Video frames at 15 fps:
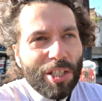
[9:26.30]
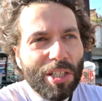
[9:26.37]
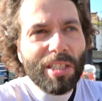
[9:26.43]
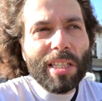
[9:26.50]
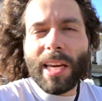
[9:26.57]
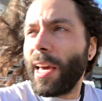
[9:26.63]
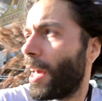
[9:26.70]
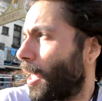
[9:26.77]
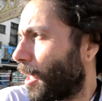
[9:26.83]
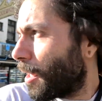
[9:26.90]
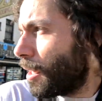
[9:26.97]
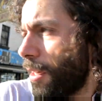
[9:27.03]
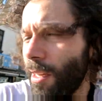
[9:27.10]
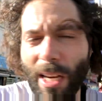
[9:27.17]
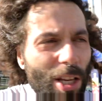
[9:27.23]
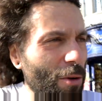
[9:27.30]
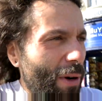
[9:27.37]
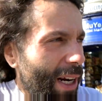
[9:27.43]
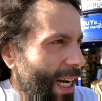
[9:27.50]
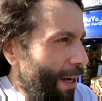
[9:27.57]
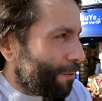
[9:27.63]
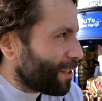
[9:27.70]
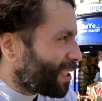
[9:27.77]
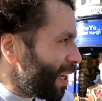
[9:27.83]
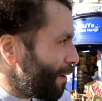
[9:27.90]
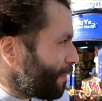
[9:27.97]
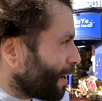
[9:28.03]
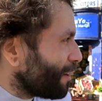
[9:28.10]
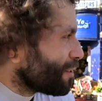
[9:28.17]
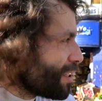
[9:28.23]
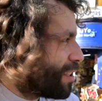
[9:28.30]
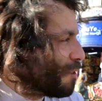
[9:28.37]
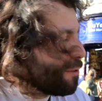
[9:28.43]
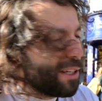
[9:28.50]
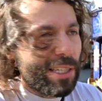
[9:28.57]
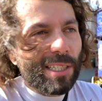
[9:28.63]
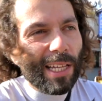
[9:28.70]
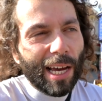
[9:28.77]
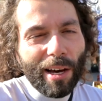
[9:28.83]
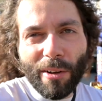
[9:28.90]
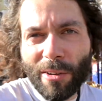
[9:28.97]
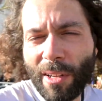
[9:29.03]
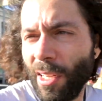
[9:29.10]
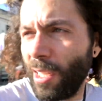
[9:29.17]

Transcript: GTA and you were going to have a safe house in the first town,